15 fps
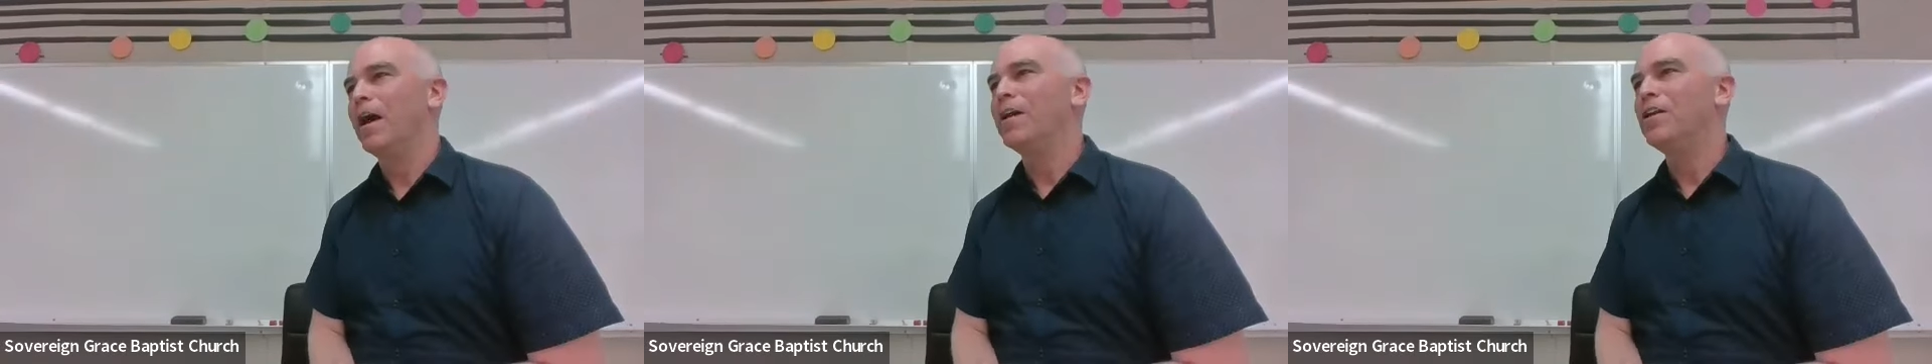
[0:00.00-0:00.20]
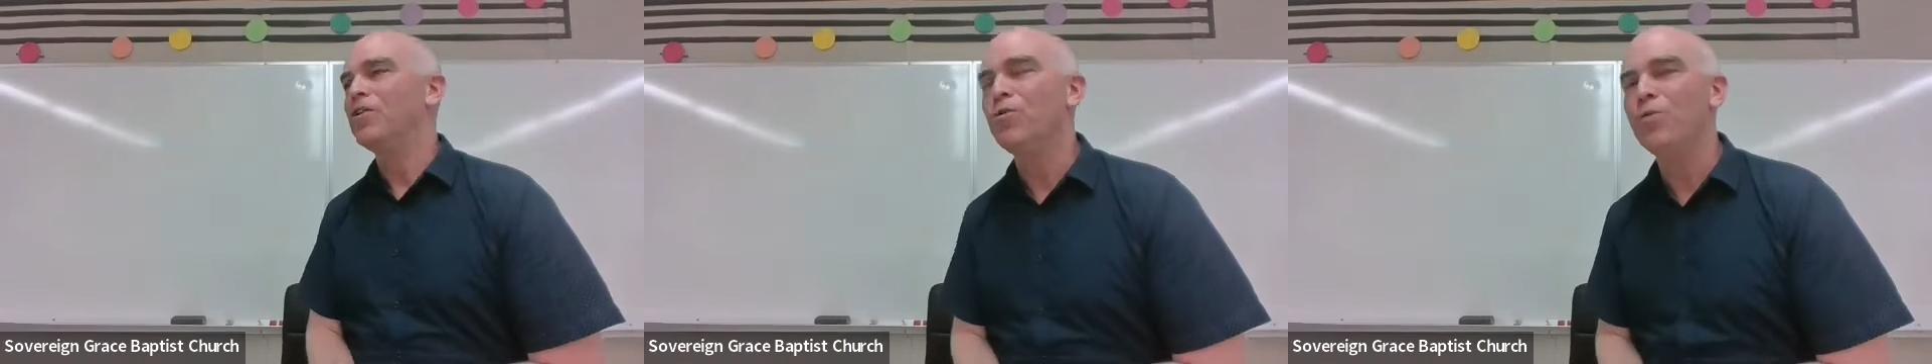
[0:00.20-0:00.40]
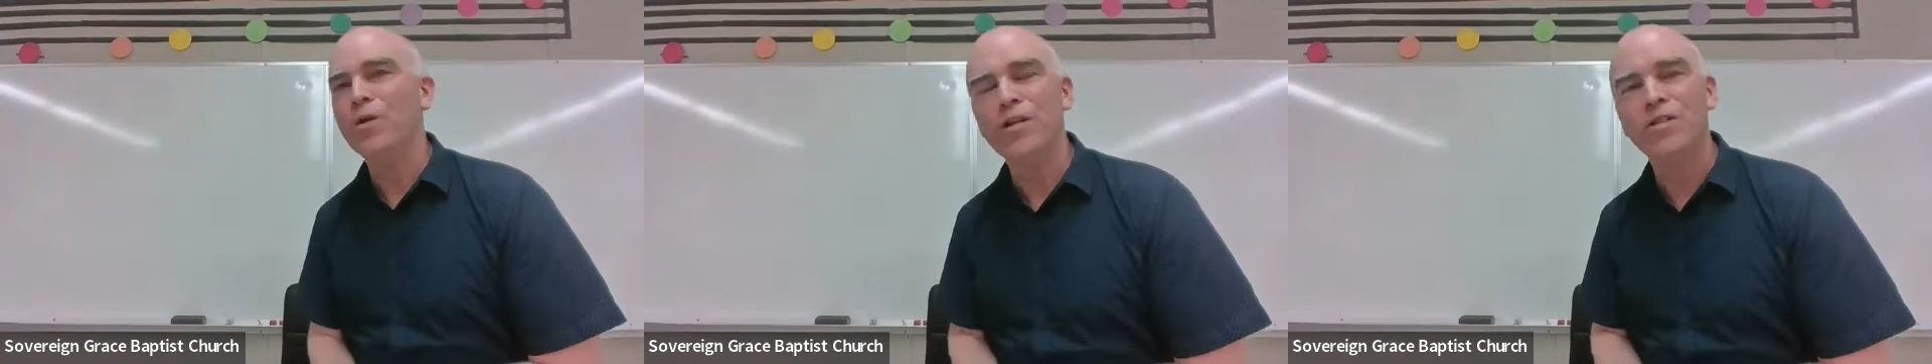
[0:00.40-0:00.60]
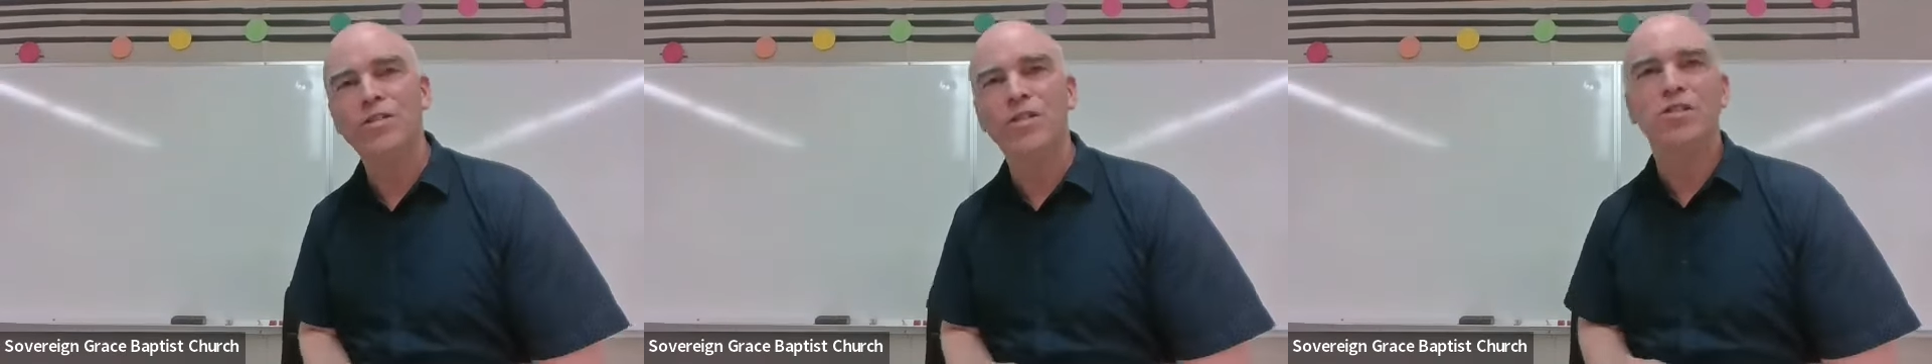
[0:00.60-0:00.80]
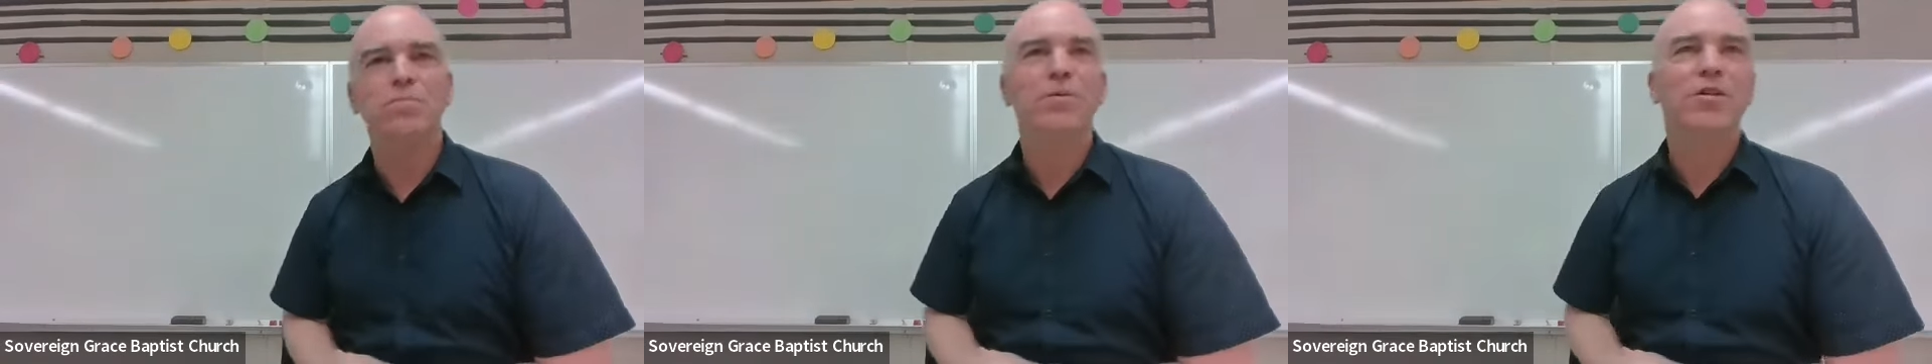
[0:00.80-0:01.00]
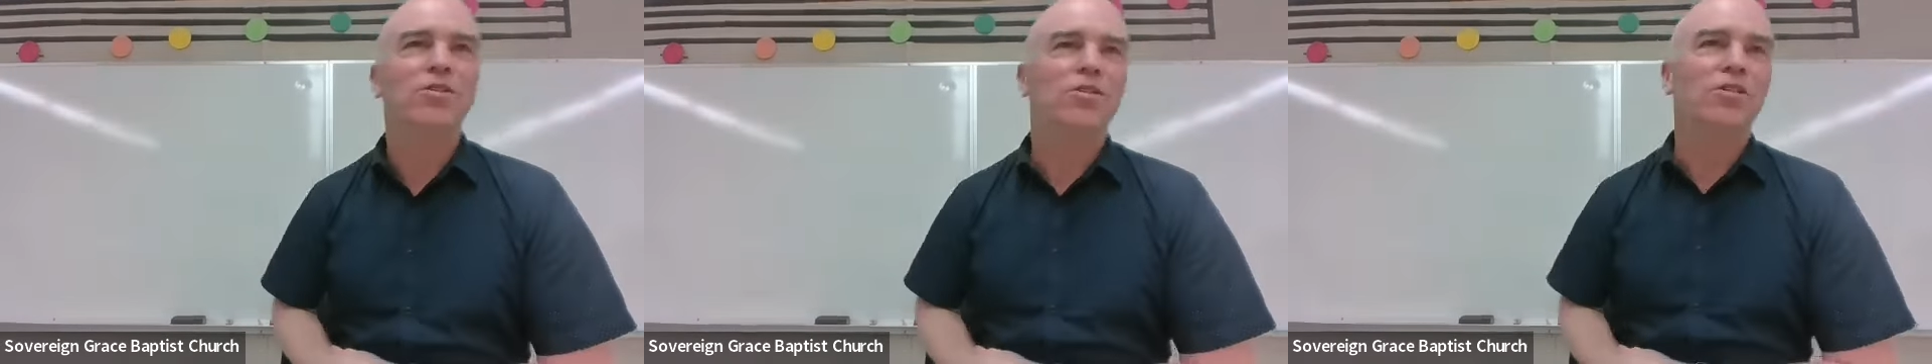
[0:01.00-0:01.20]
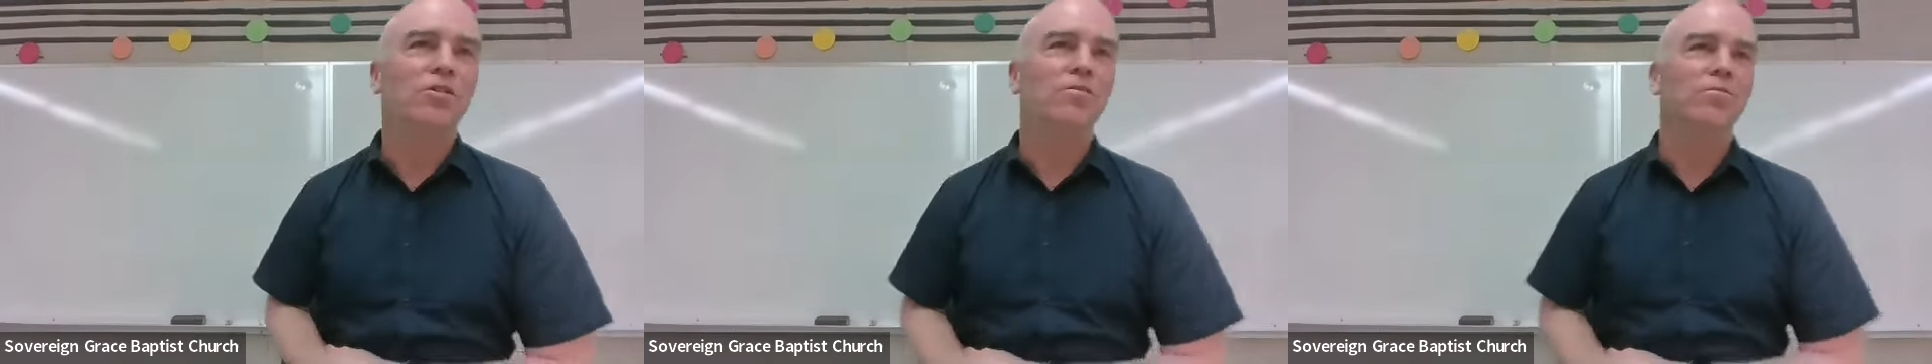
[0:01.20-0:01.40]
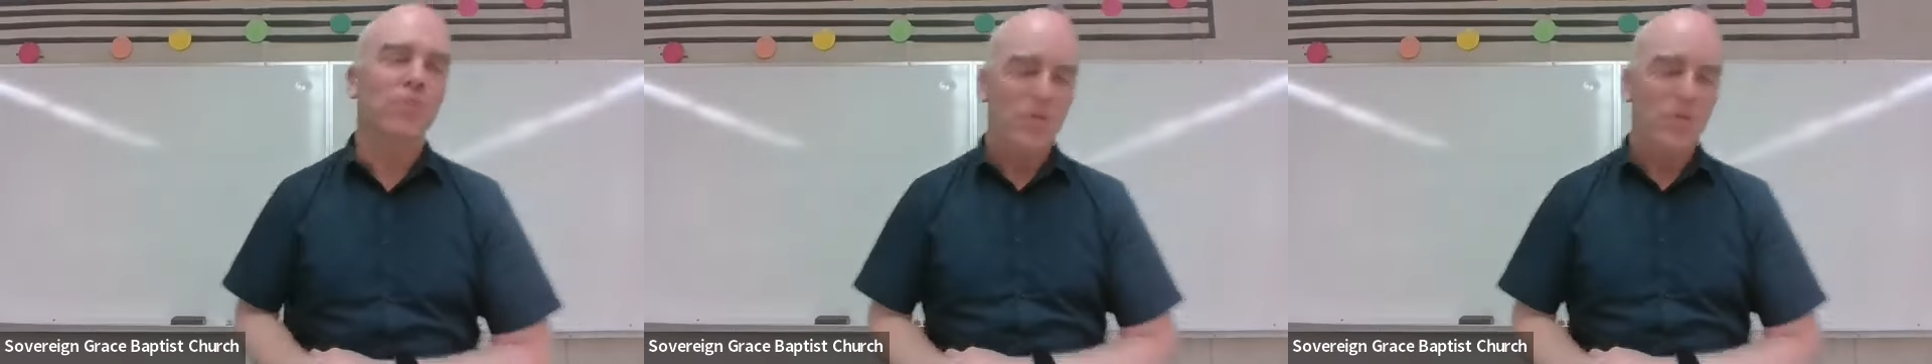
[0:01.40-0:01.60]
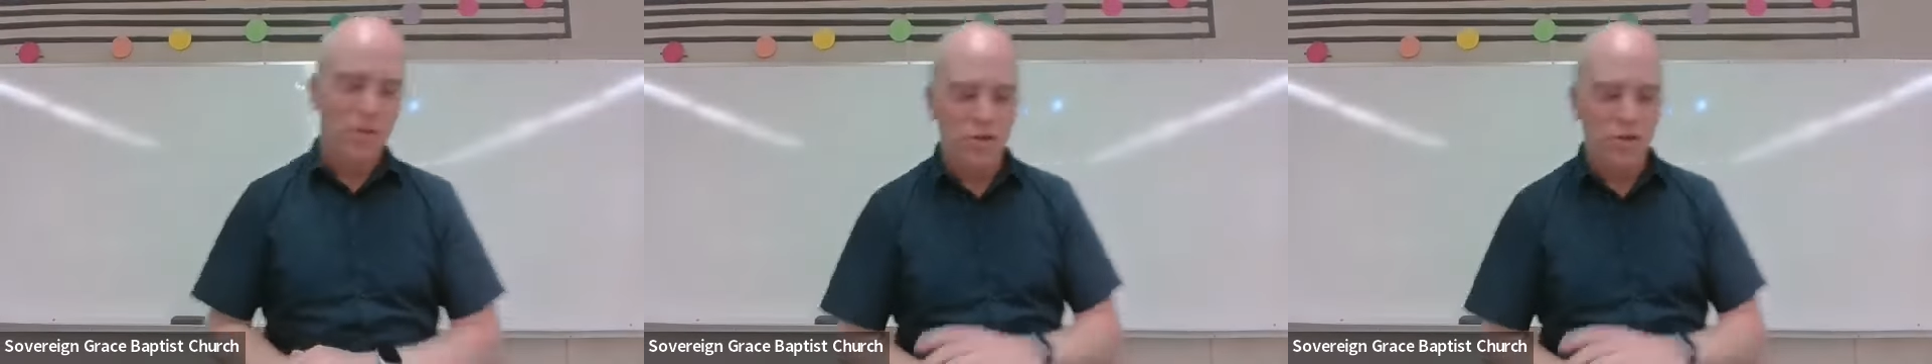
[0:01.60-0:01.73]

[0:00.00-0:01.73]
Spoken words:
and who it is that speaks to you,